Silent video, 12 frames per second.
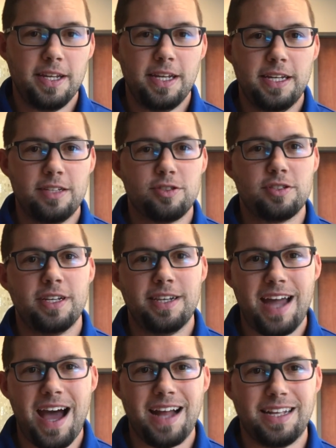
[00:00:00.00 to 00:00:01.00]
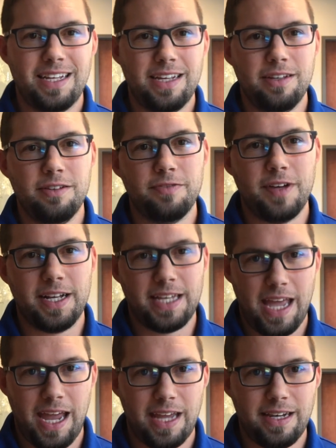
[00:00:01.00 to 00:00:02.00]
is to not give a
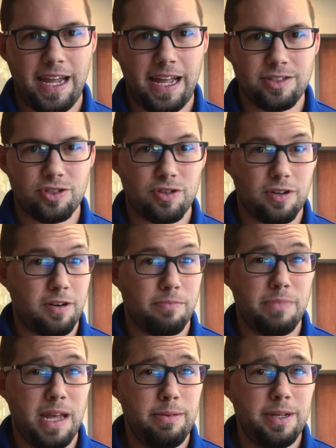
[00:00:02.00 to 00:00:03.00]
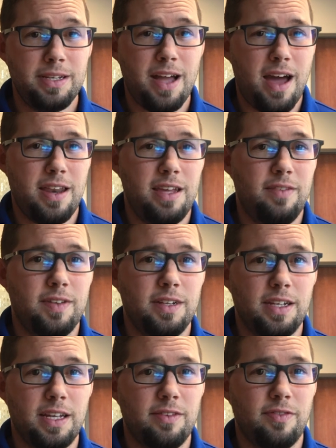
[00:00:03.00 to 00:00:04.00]
canned answer or maybe not even
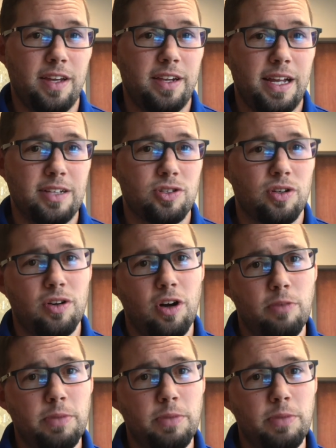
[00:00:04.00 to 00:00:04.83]
give an answer at all,